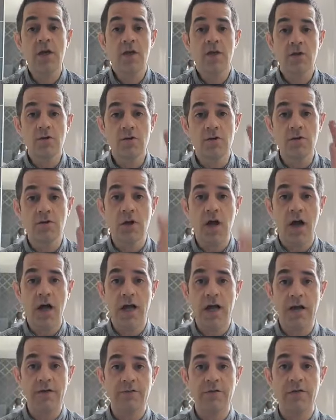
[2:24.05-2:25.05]
You do not
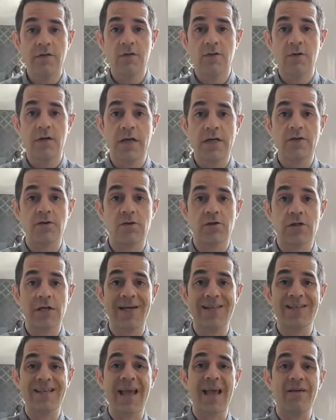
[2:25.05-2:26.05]
have to do an
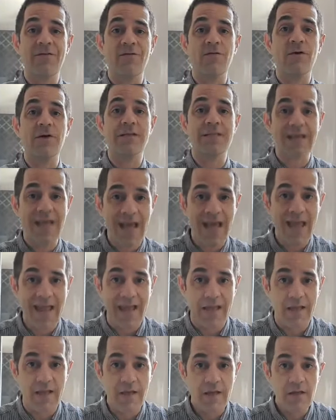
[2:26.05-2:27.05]
exercise every
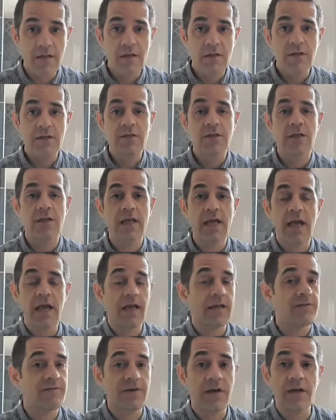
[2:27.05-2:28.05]
day to get,
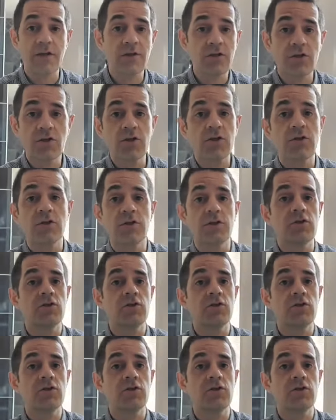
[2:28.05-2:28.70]
in fact, you shouldn't.